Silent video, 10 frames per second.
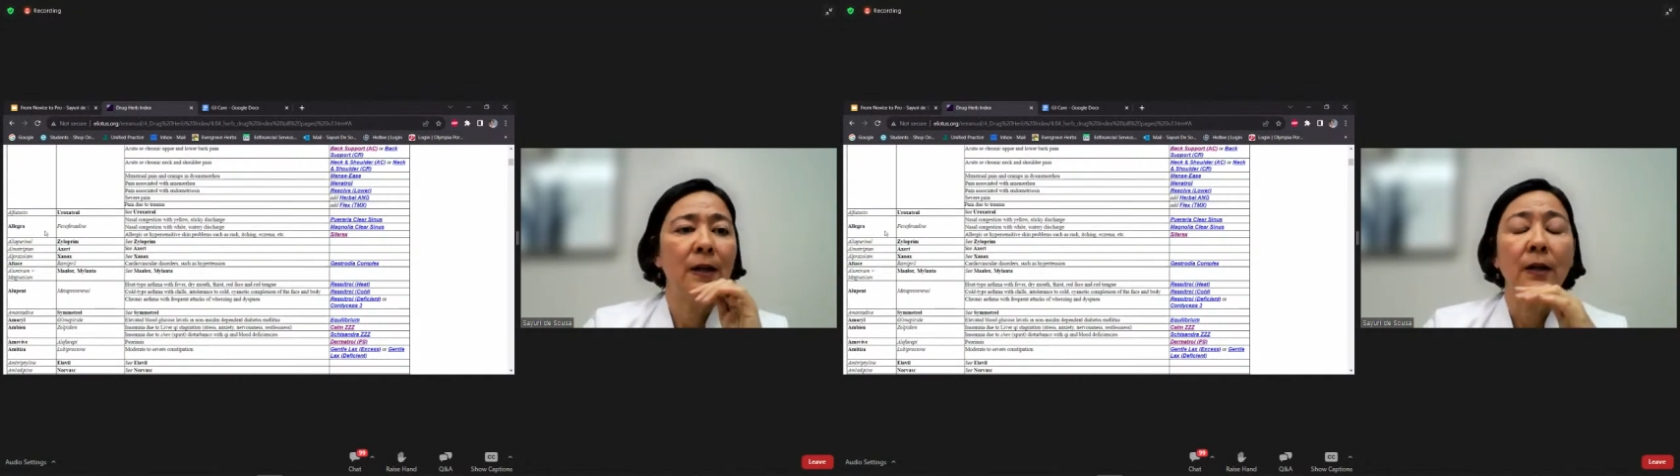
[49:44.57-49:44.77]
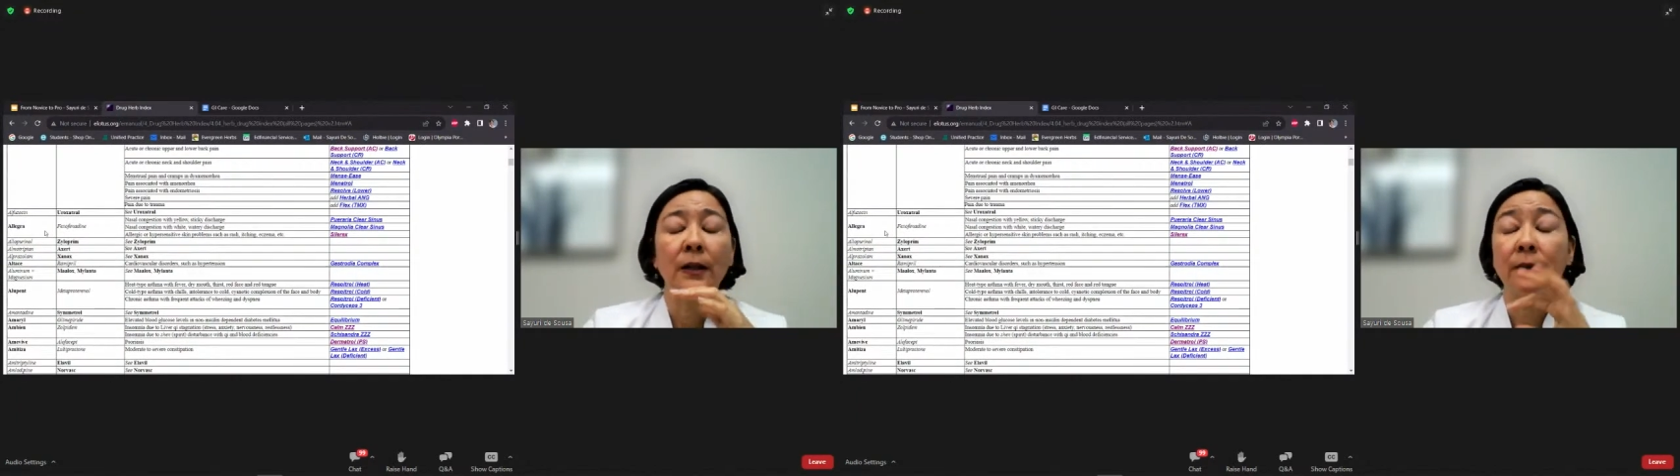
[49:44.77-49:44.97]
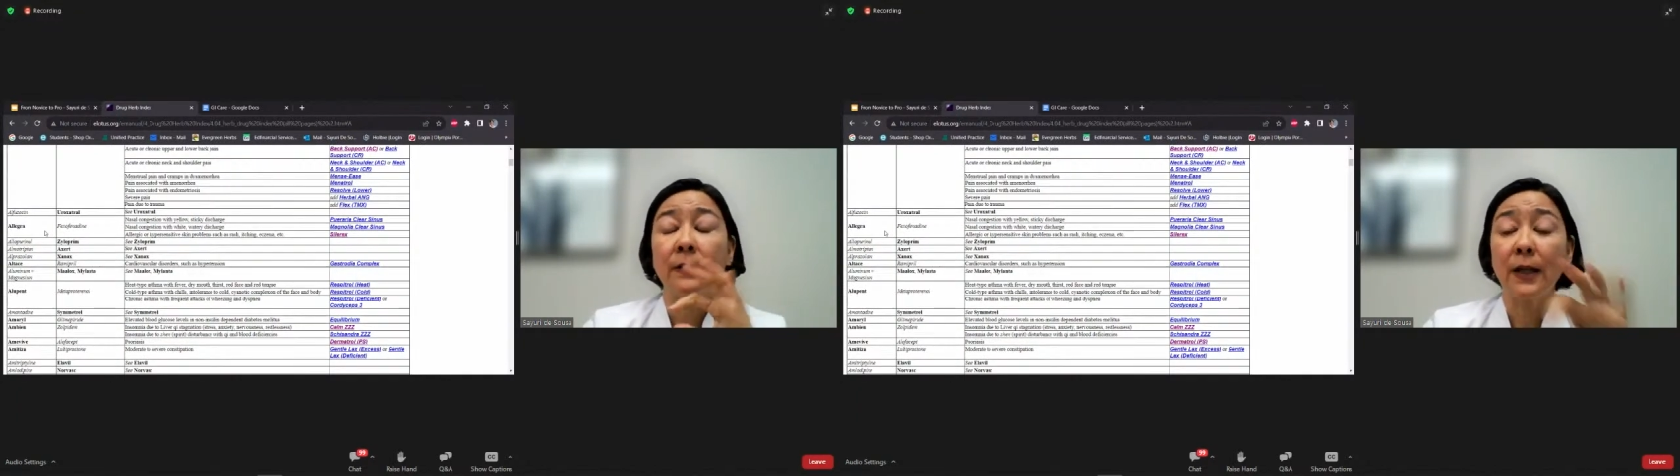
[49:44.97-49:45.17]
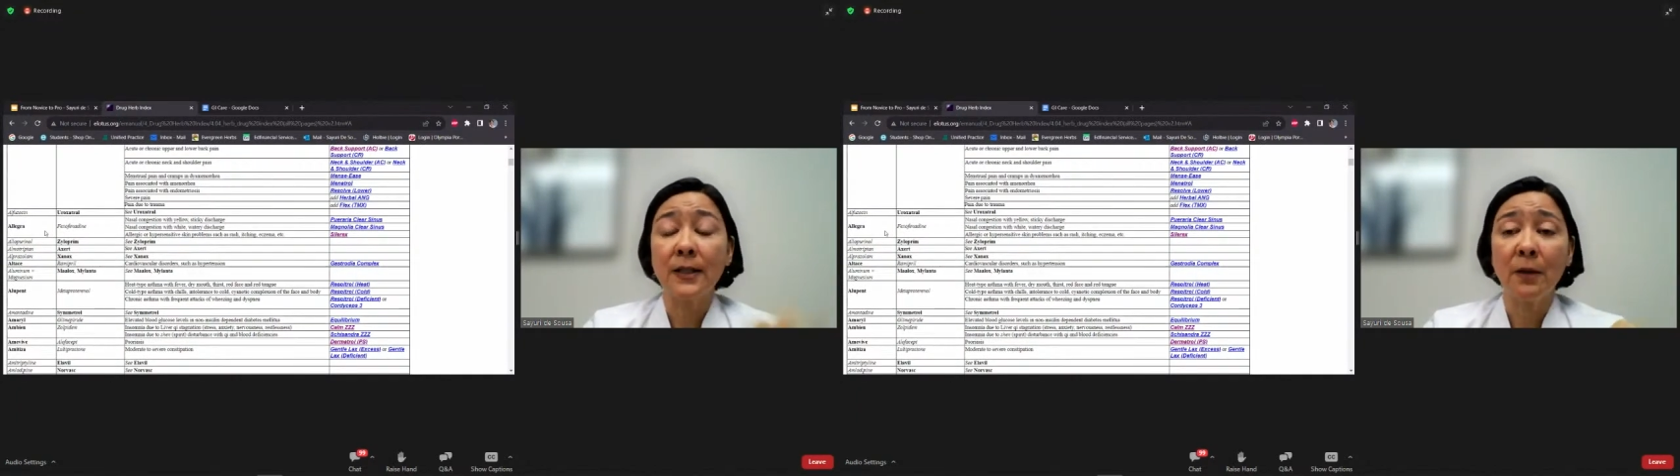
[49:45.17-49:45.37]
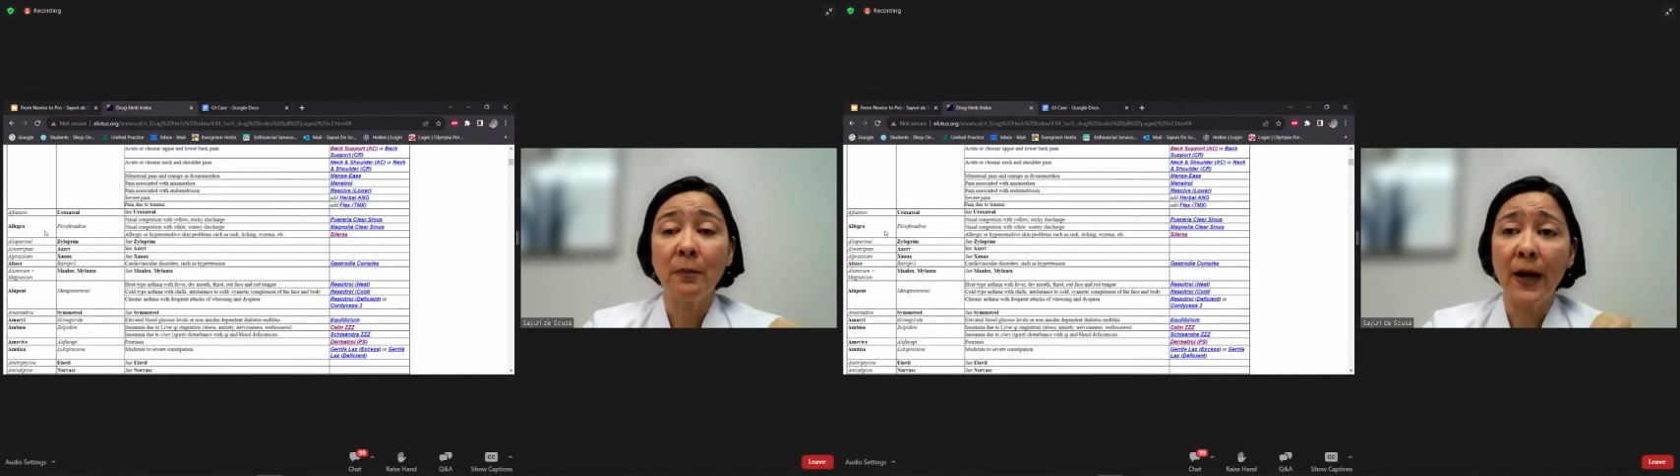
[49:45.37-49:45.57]
it
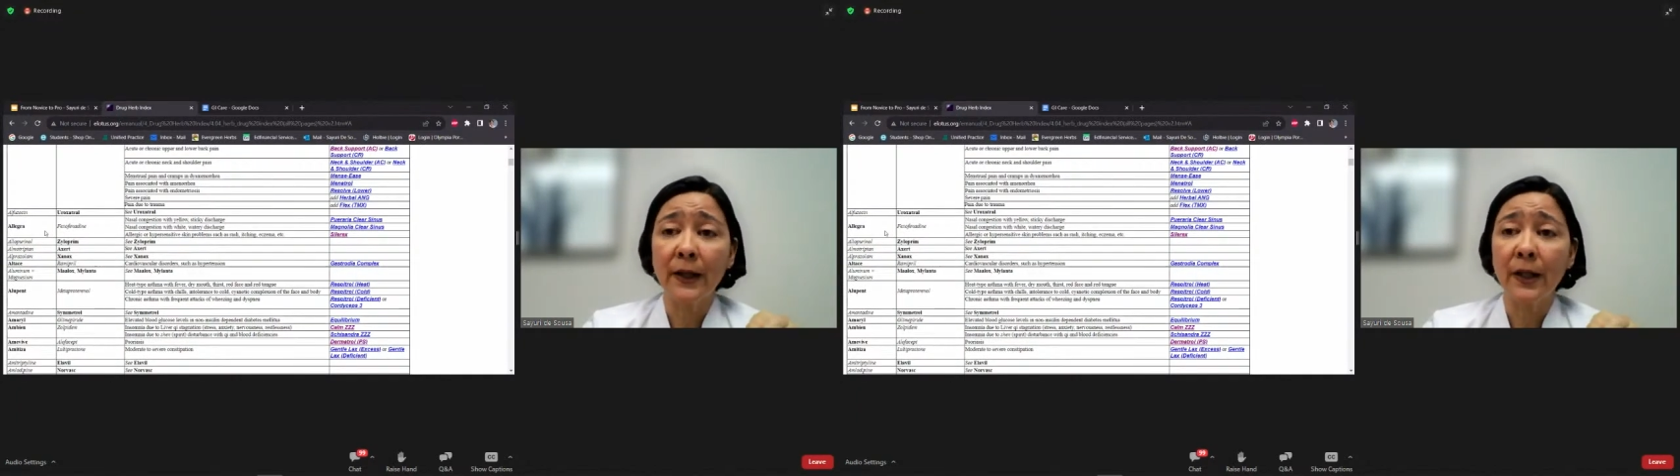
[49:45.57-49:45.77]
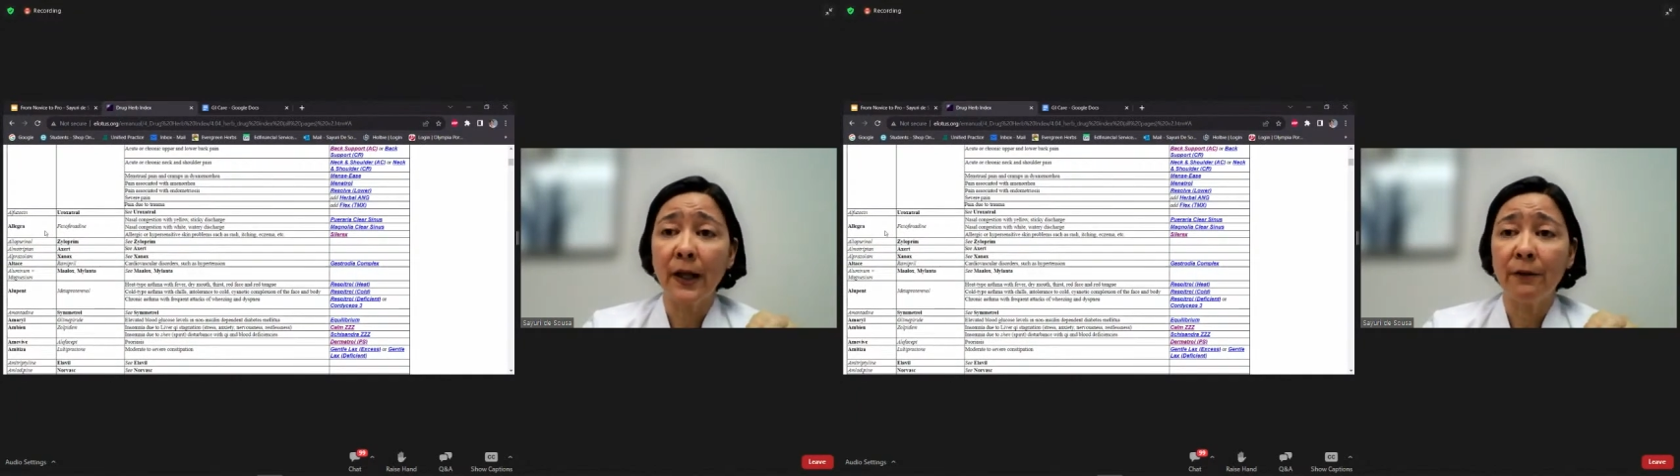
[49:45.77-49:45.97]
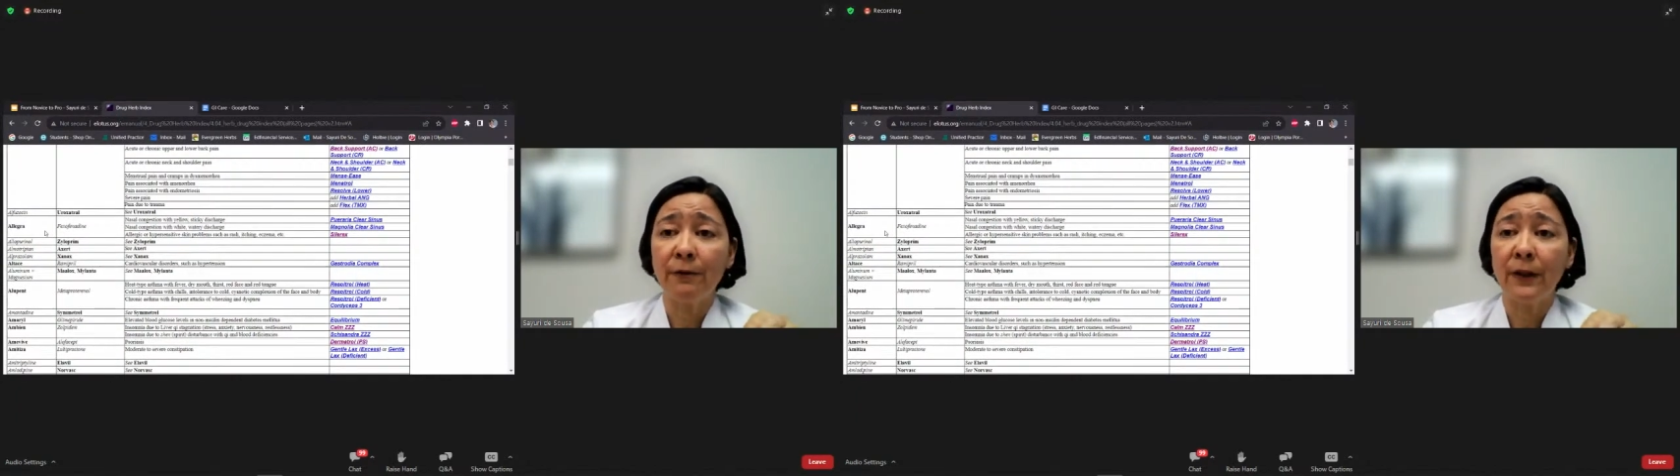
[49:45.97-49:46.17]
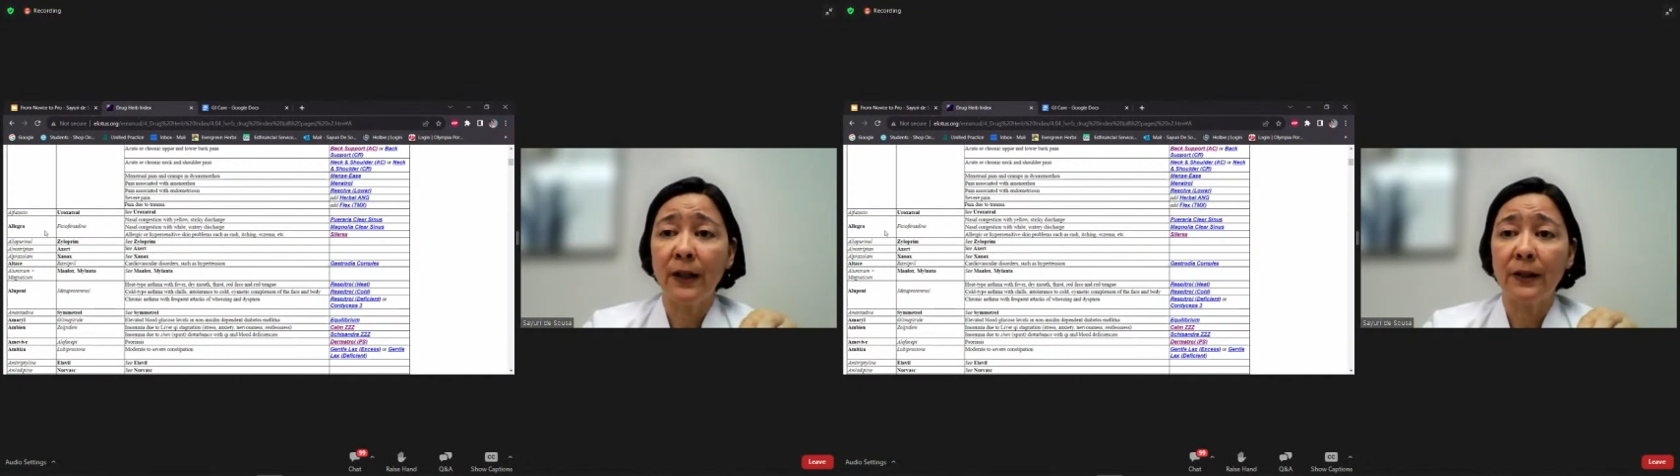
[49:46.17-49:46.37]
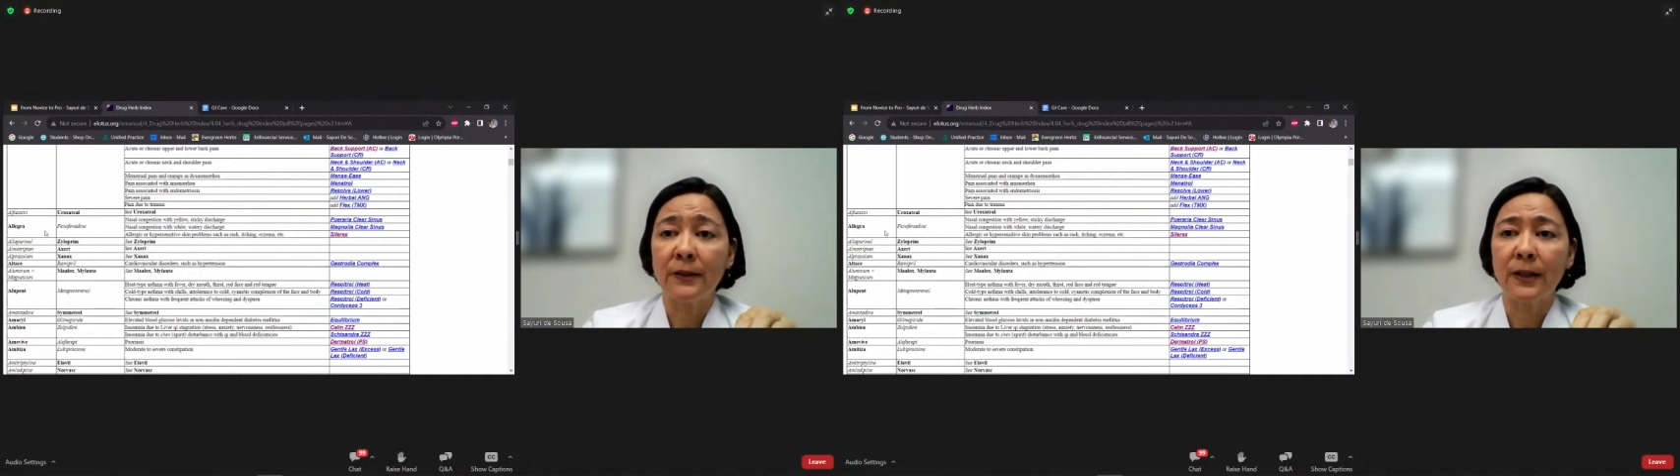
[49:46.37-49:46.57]
doesn't matter if it
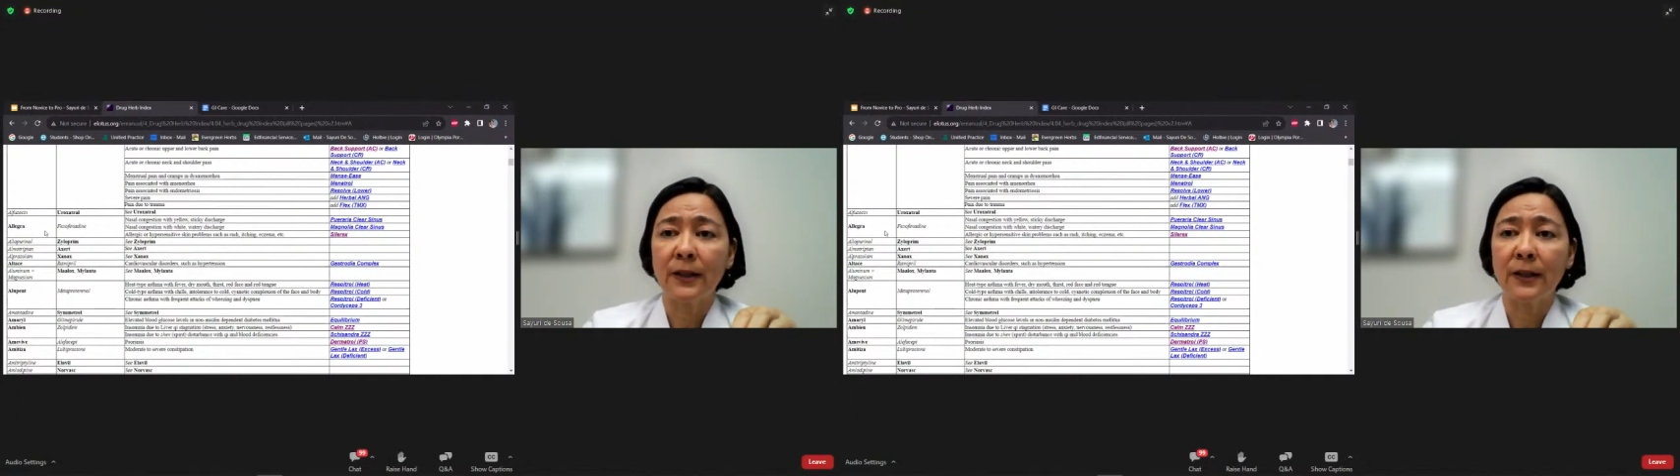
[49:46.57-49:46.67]
is